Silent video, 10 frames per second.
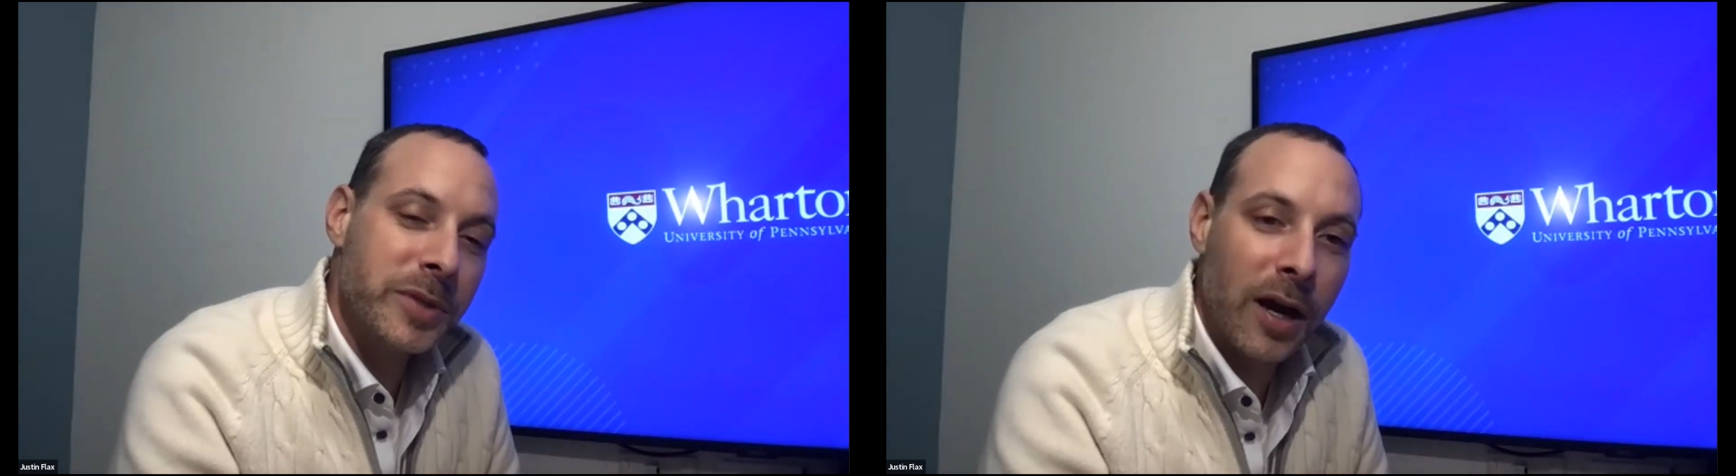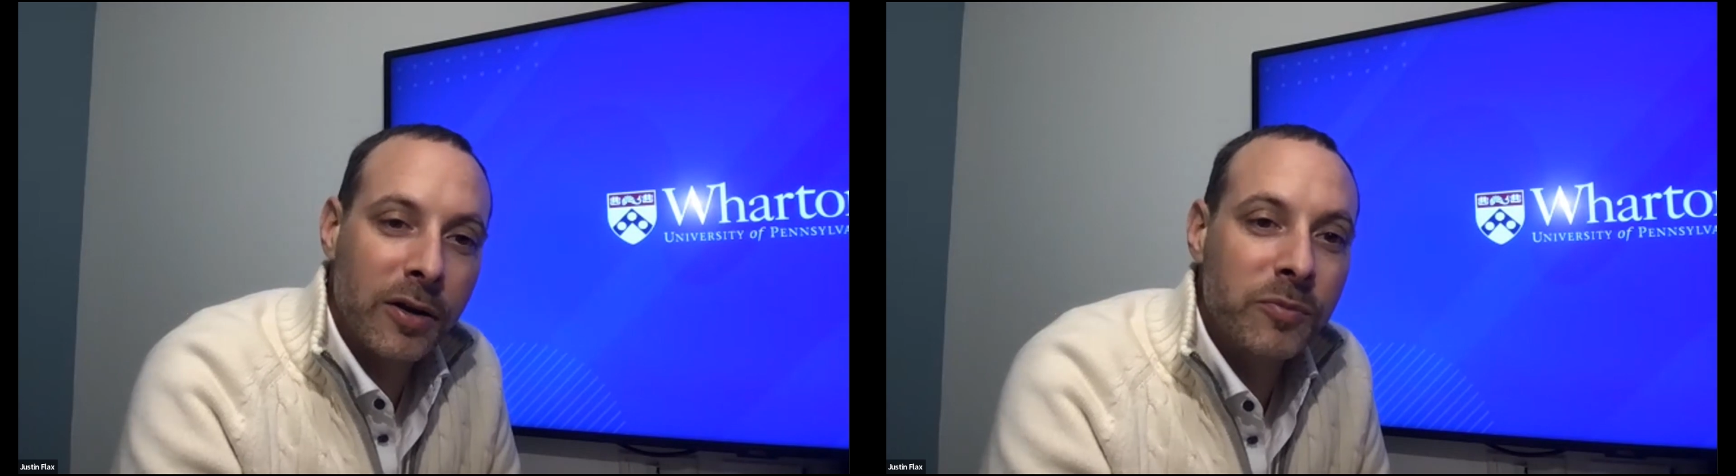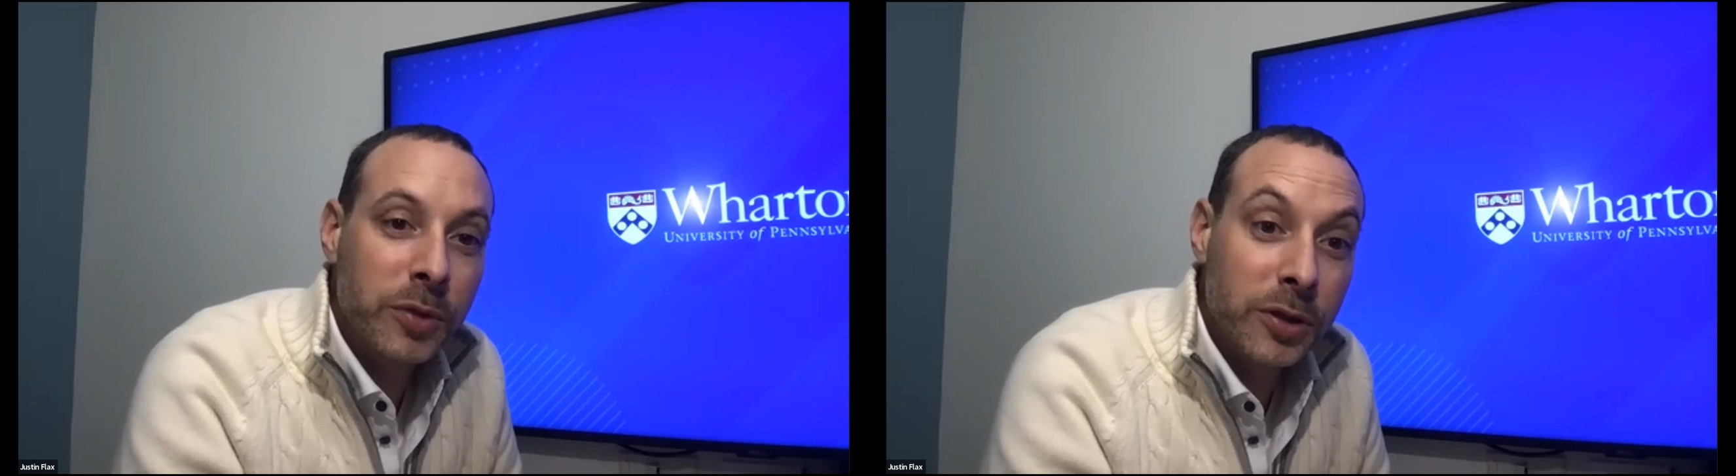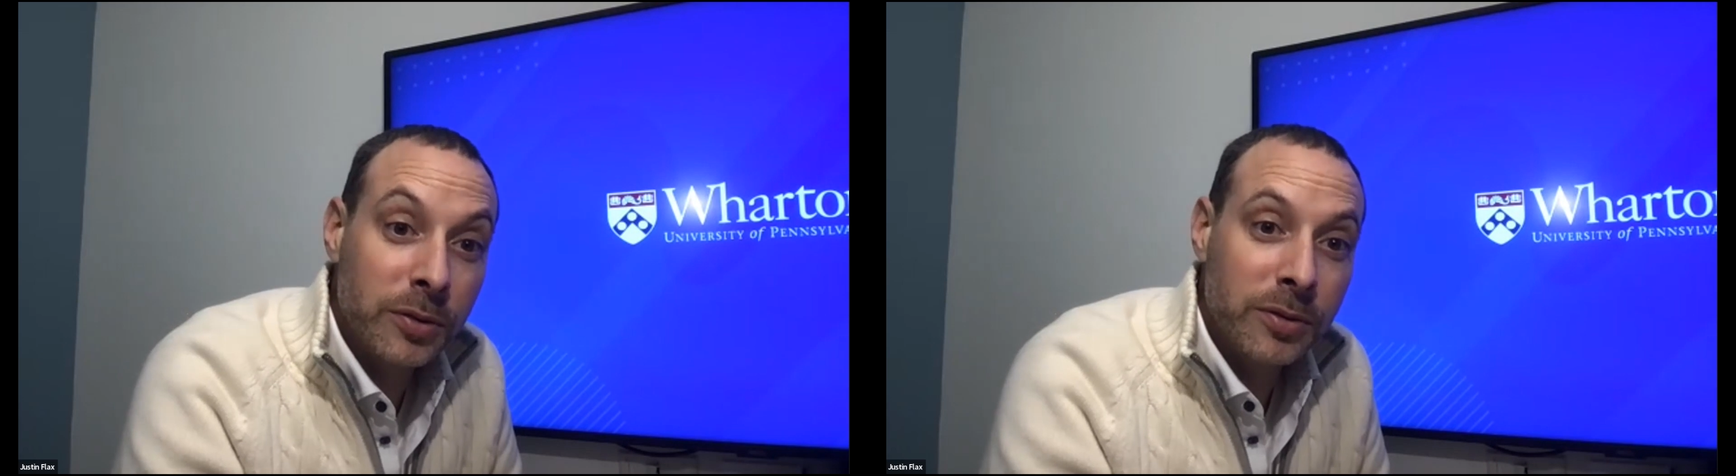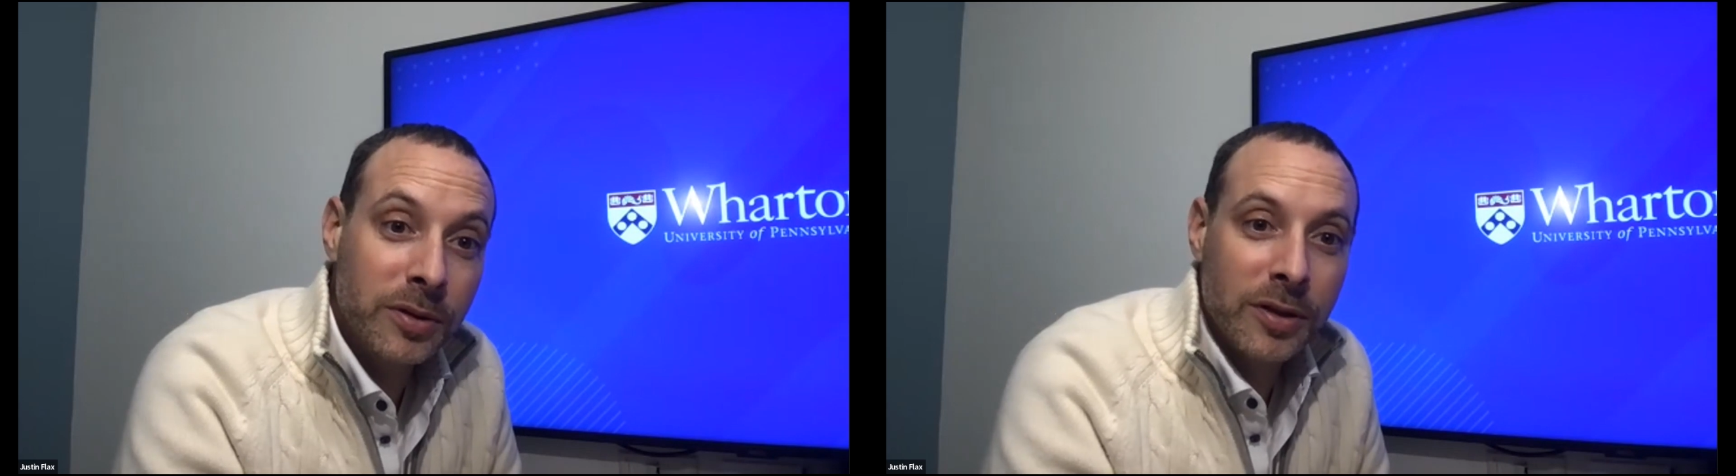I'm tired of
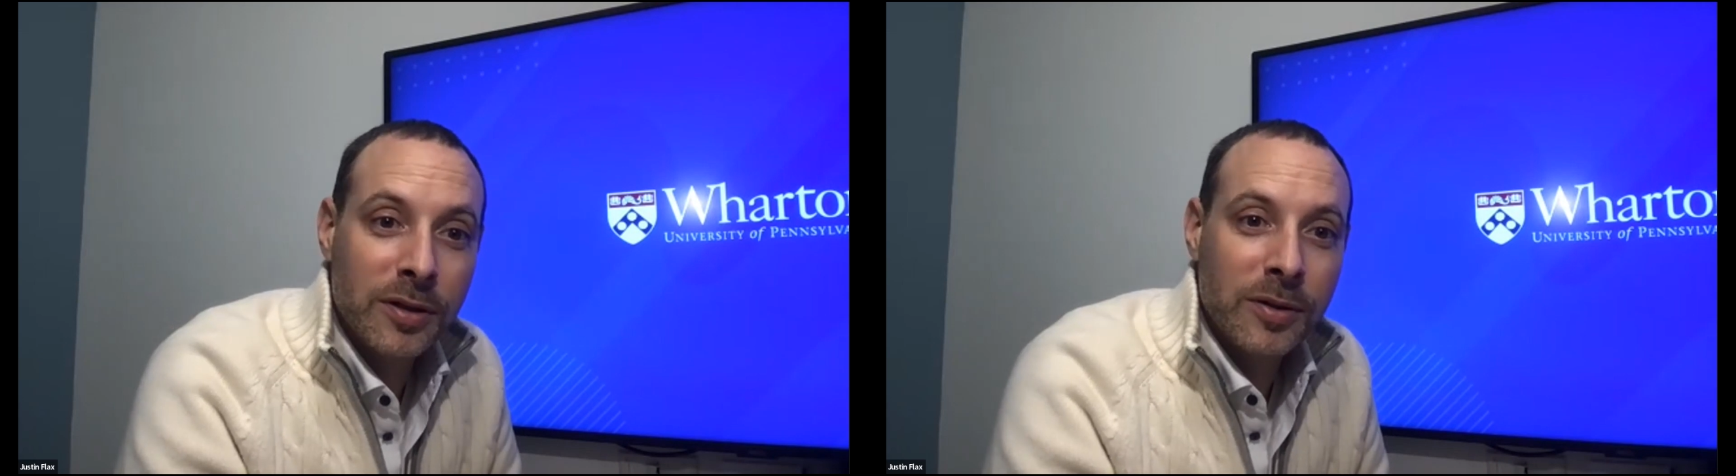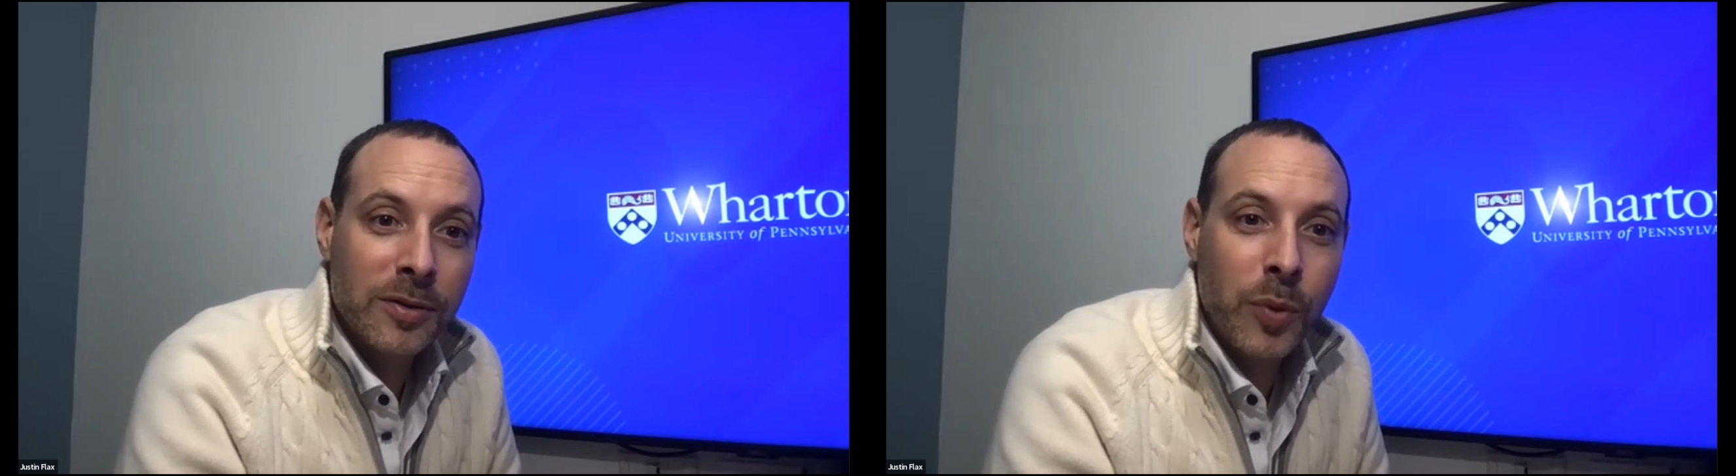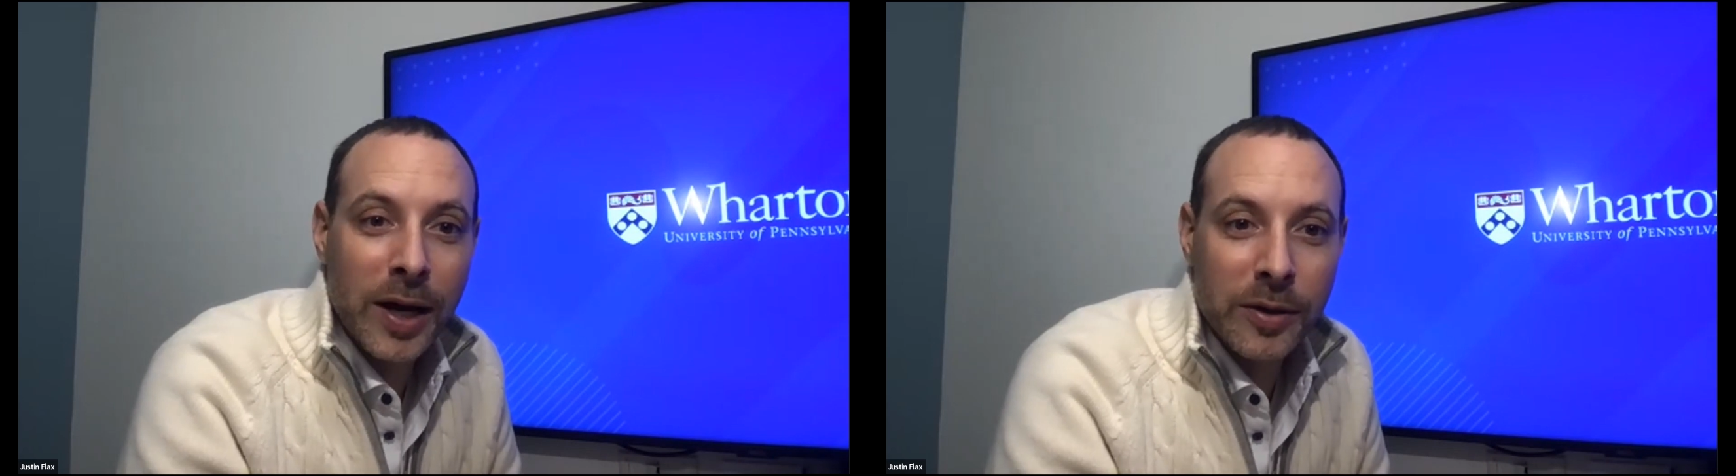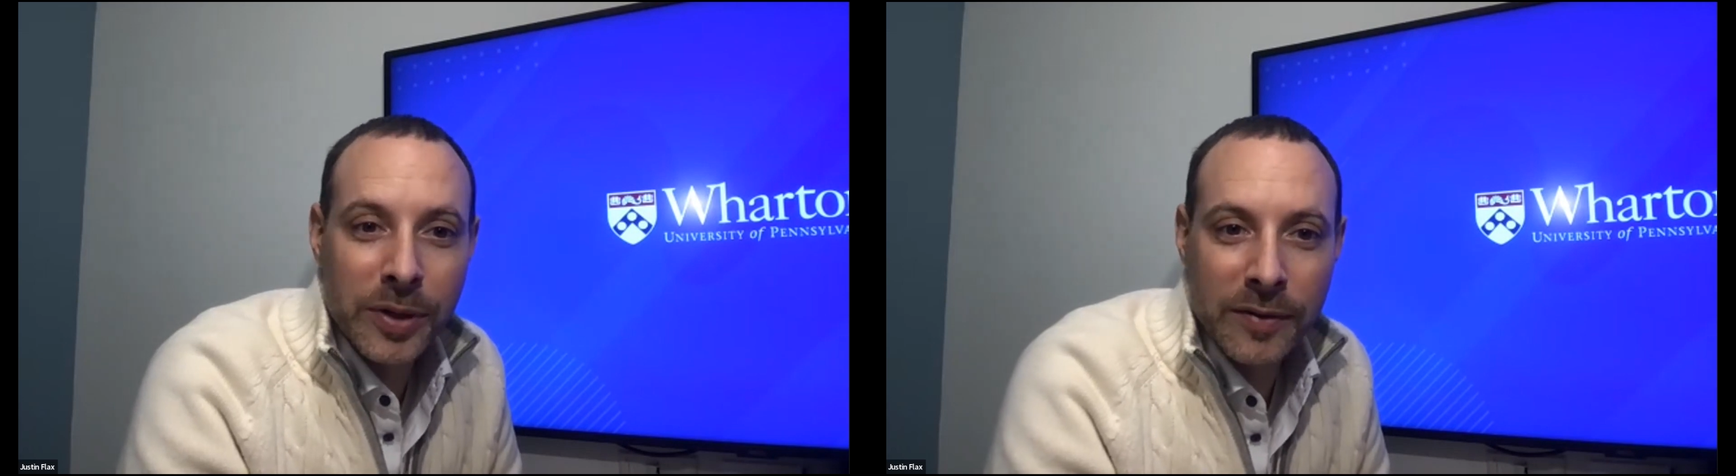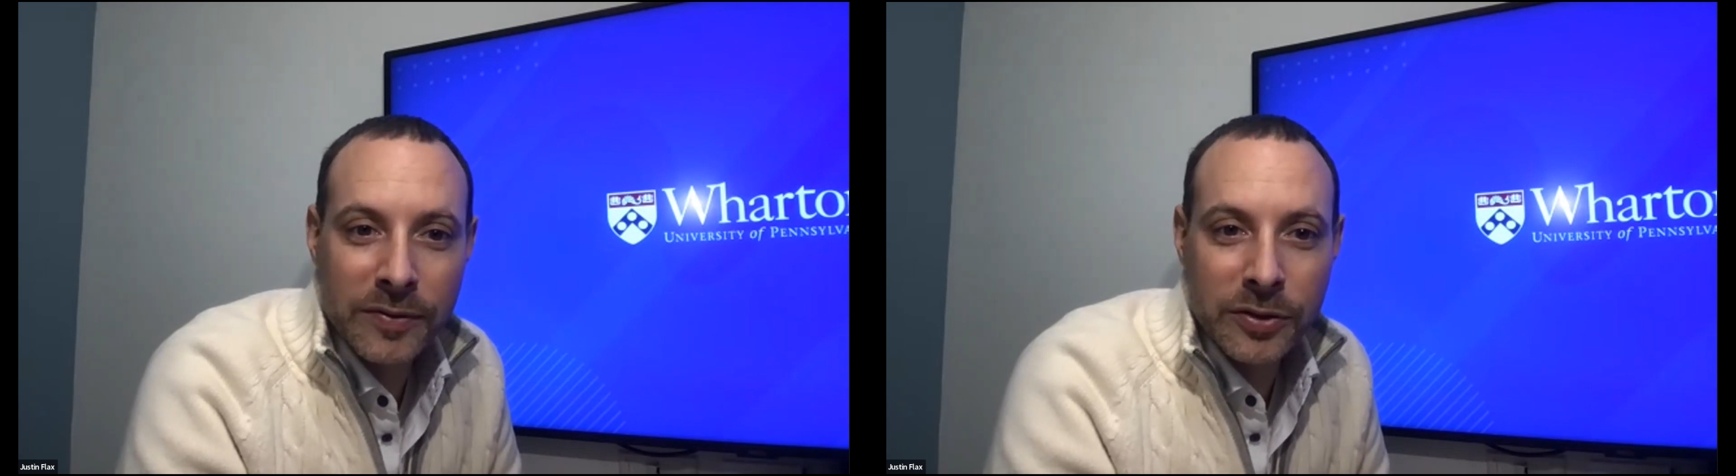blue. Why do we
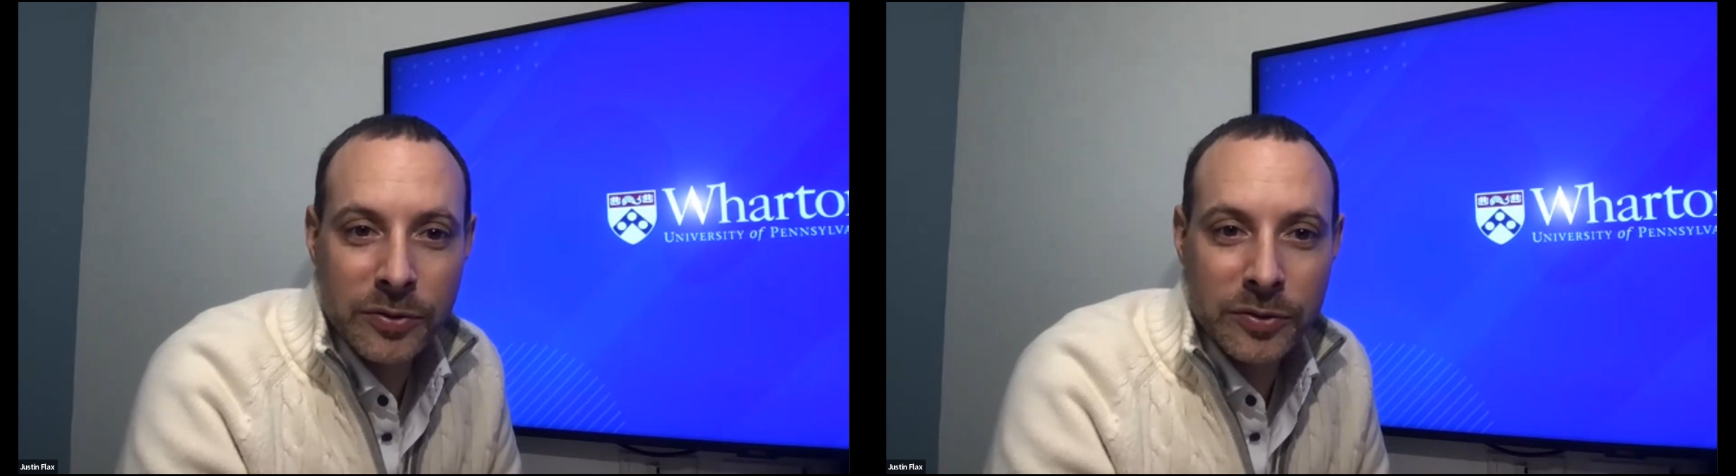have to use